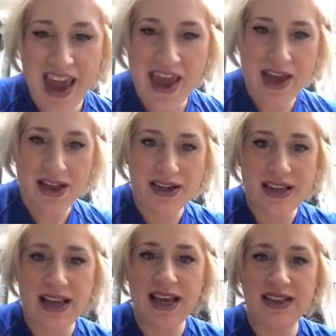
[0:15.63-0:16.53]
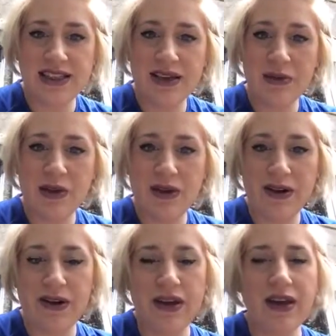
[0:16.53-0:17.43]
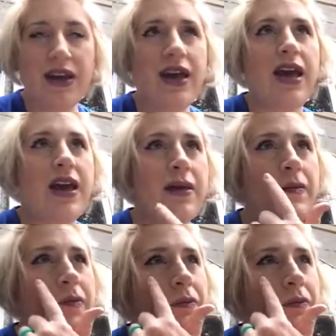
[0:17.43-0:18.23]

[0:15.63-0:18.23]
and he has similar um,